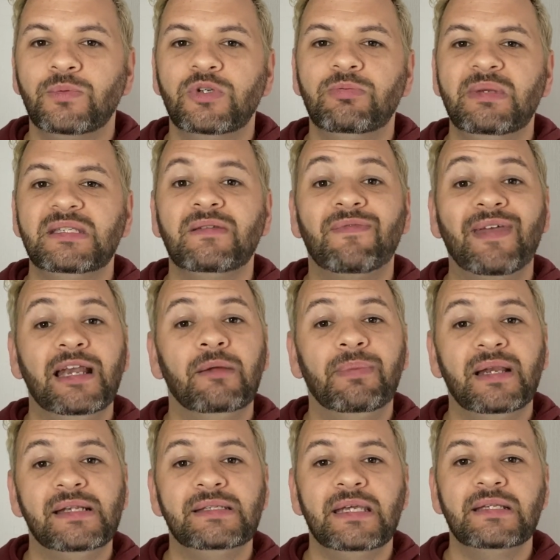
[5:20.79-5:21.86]
which means
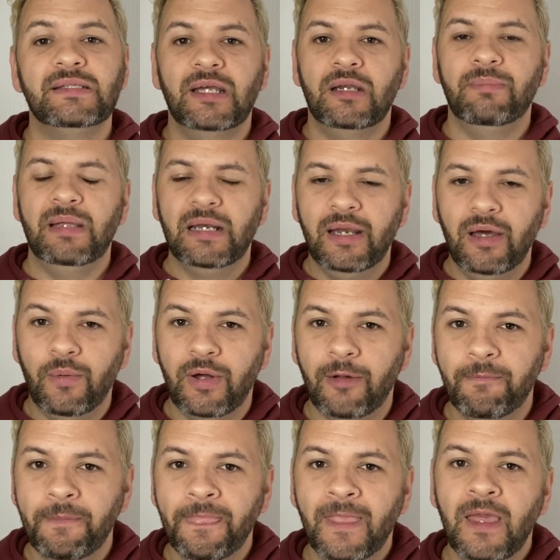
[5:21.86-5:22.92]
availability is going to be lower.